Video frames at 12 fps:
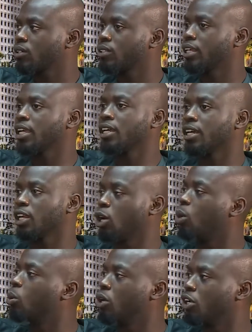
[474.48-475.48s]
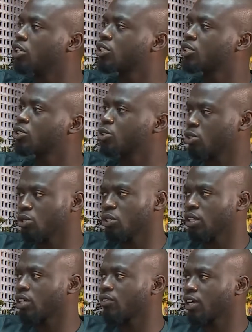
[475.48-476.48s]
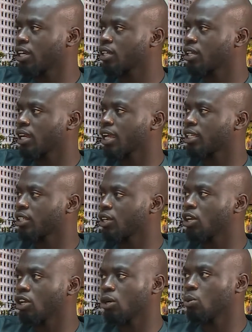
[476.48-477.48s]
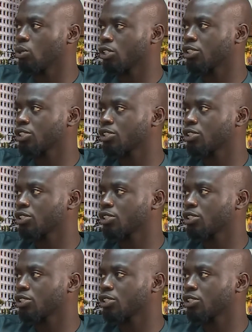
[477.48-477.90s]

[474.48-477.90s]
they are a lot worse. You do know that, right? Like, they're a lot worse.